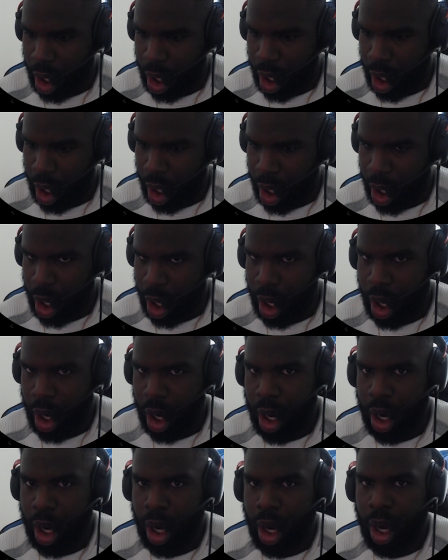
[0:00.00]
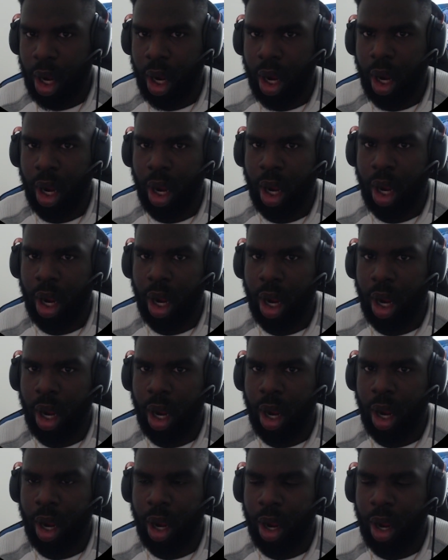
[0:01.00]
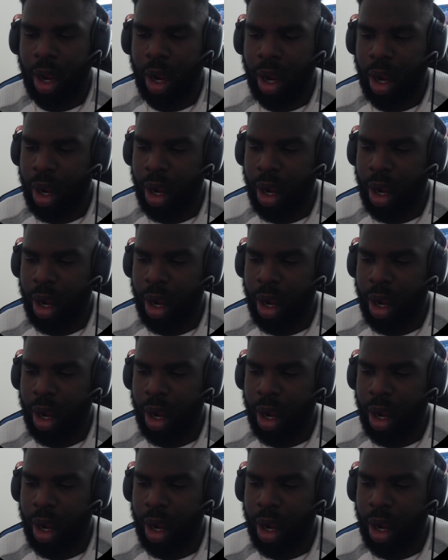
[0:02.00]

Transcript: (silence)